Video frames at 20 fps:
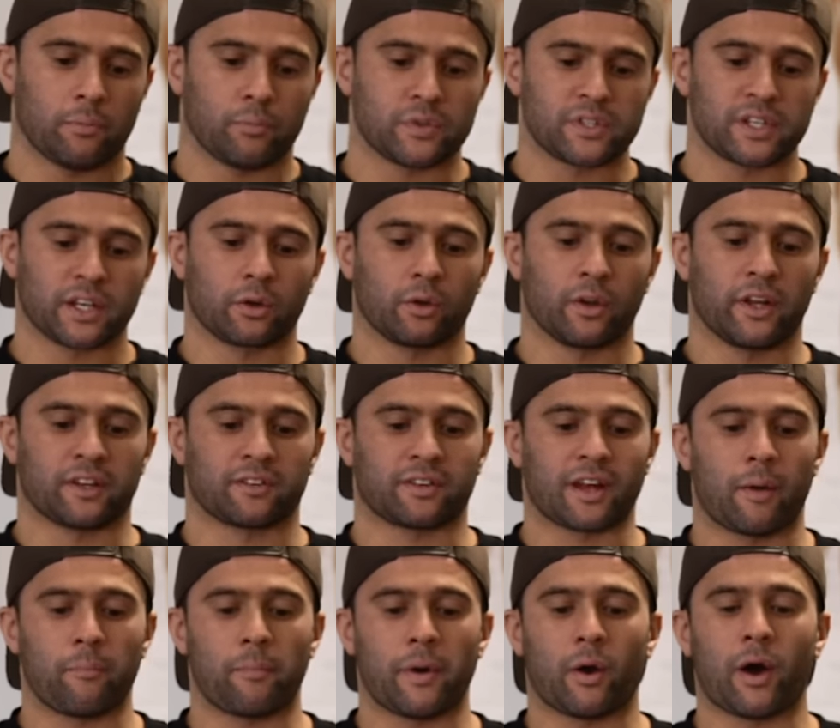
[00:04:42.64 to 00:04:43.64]
Single leg
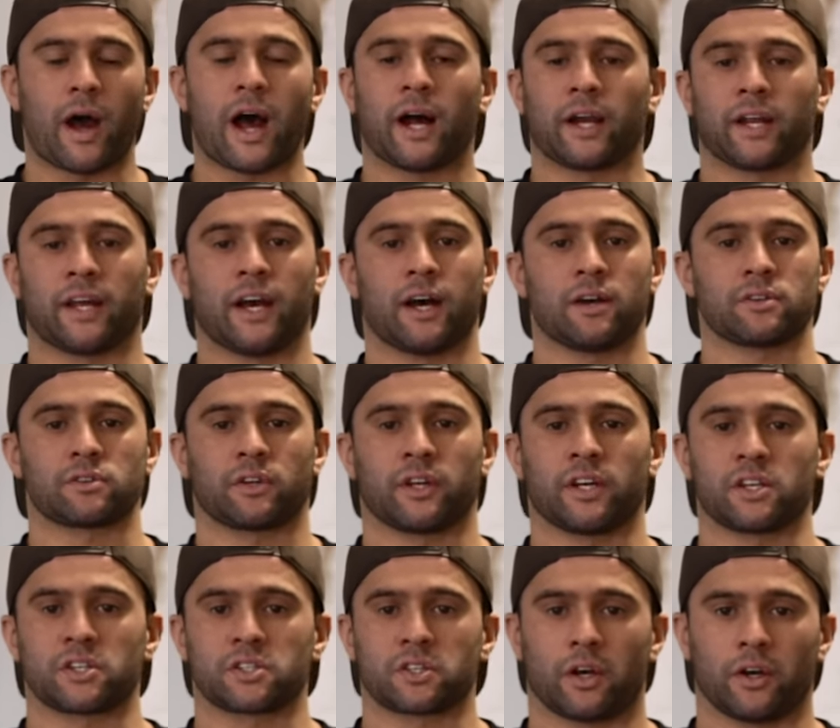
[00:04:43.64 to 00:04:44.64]
dumbbell RDLs on
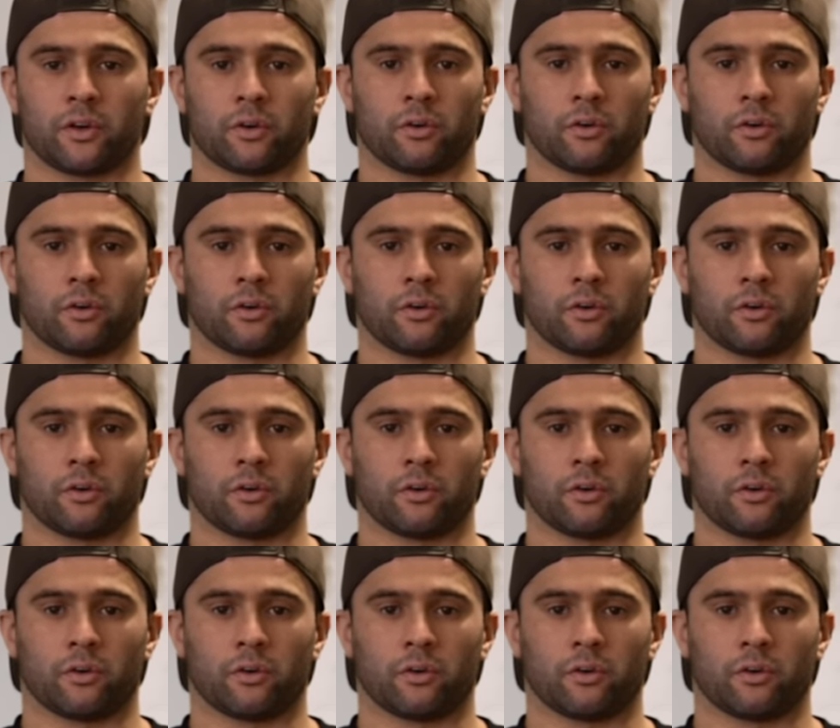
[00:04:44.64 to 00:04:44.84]
each side.